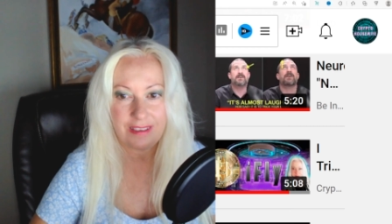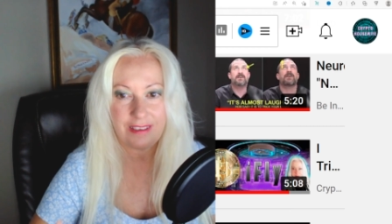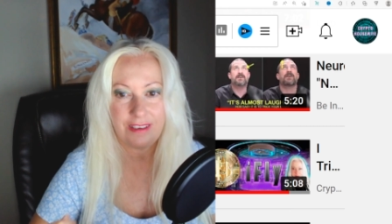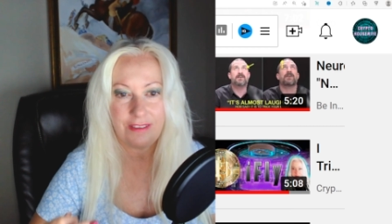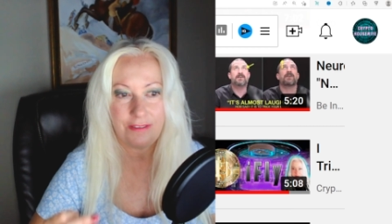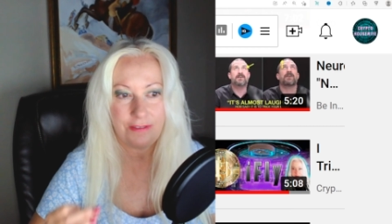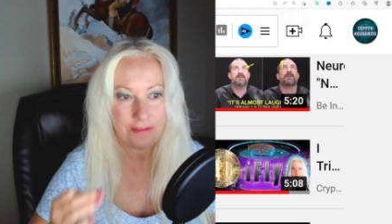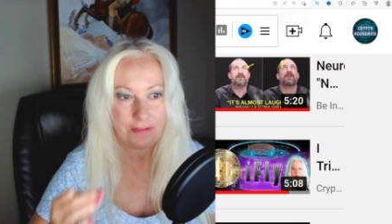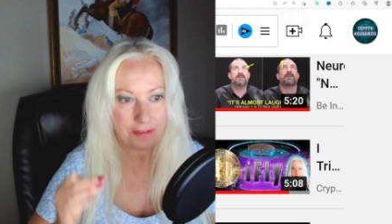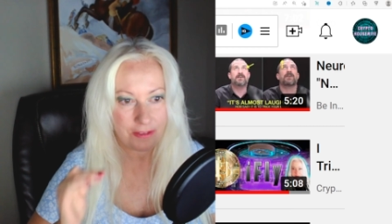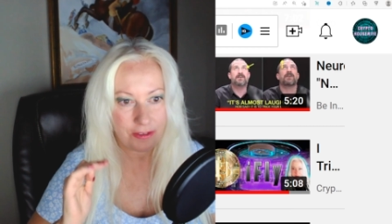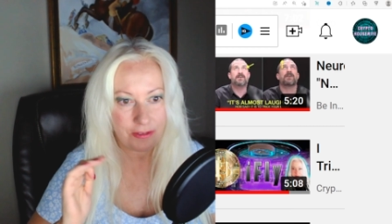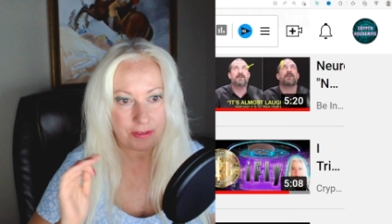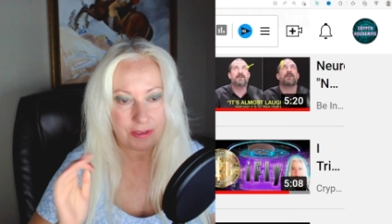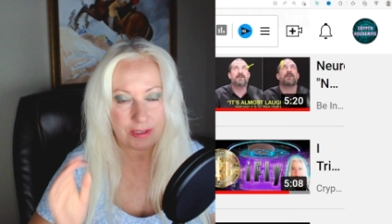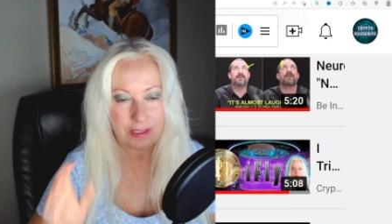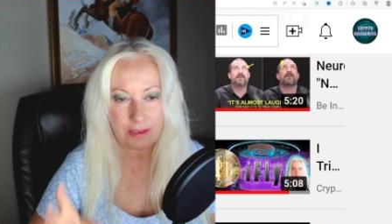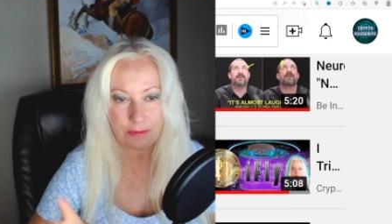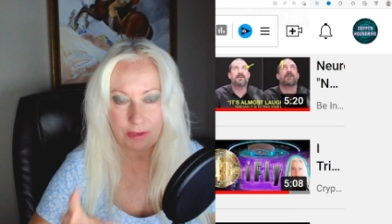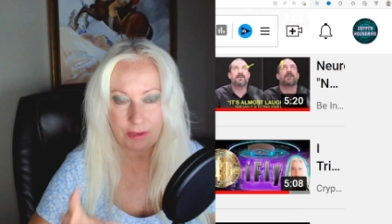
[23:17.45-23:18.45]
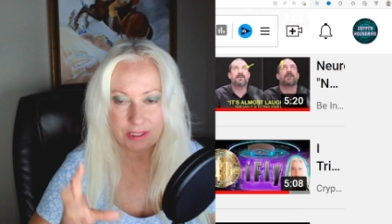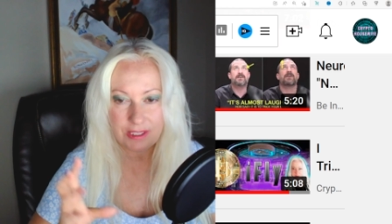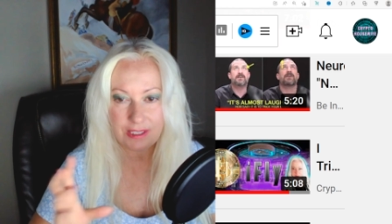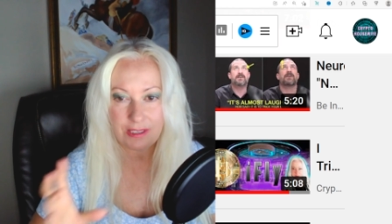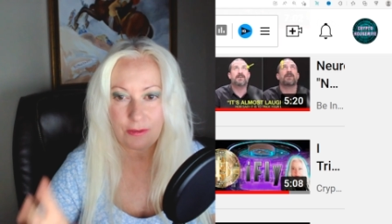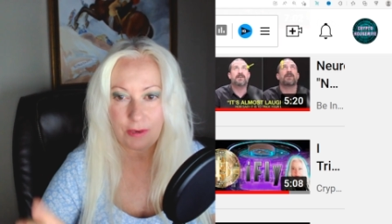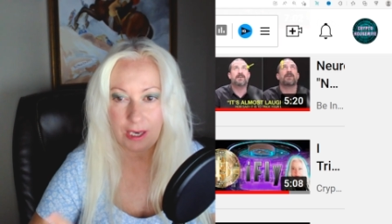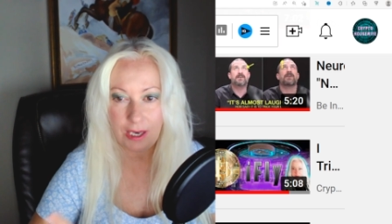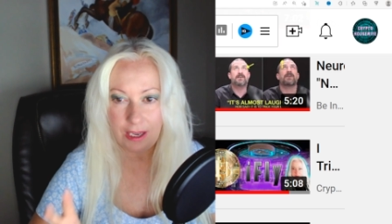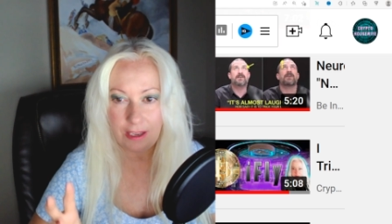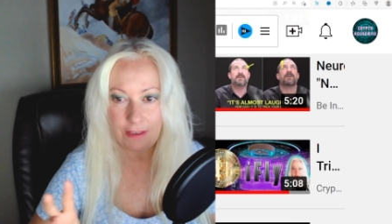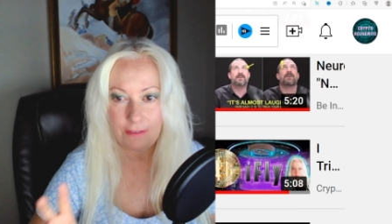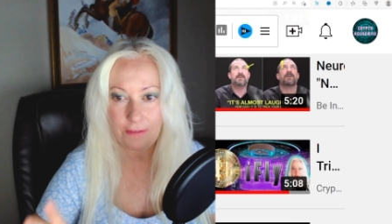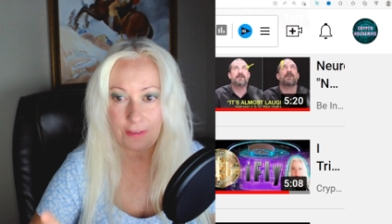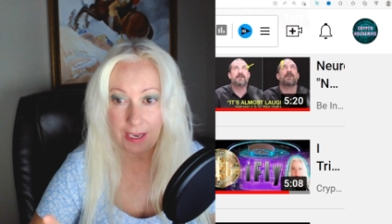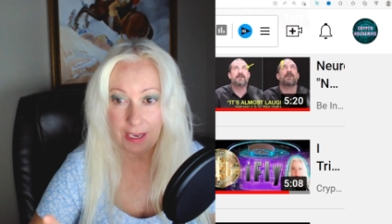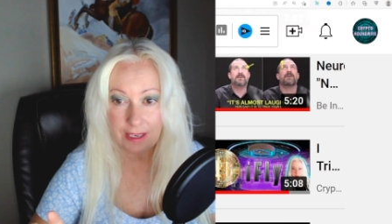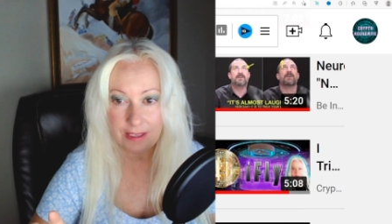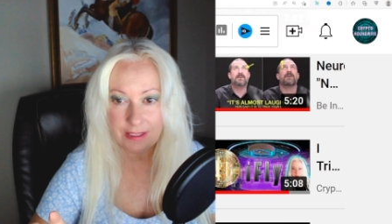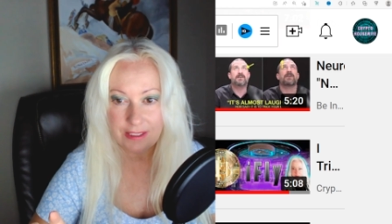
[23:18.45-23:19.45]
If doing a once in a while
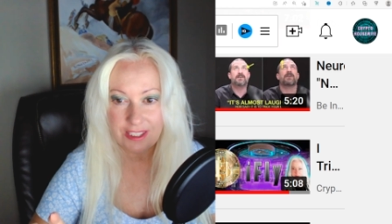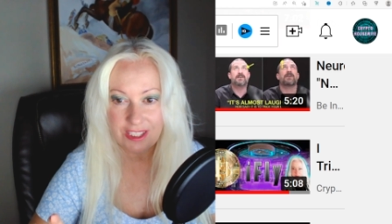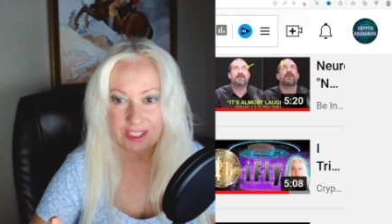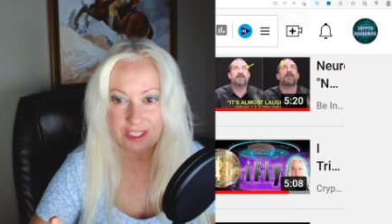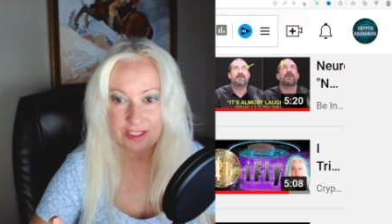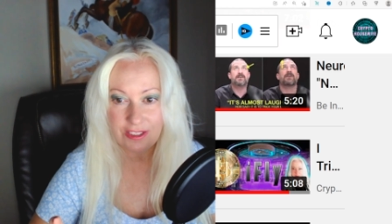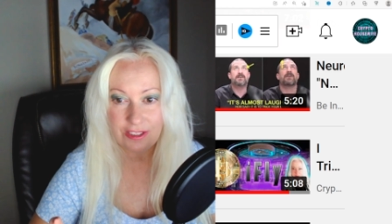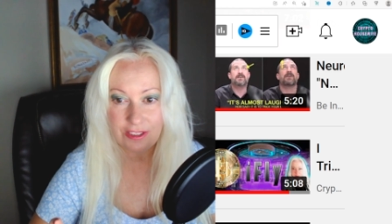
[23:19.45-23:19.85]
fast,